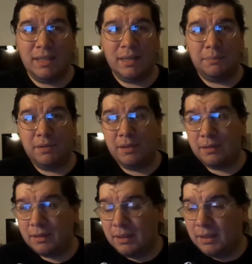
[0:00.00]
They kept it
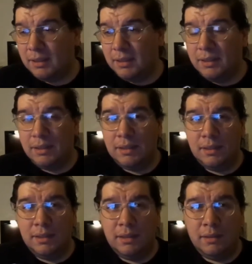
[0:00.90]
in.
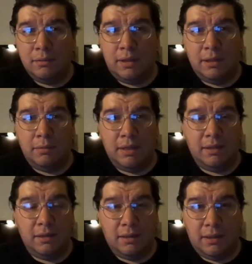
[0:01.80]
Well,
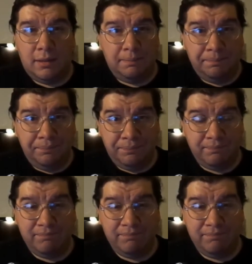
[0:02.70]
anyway, um,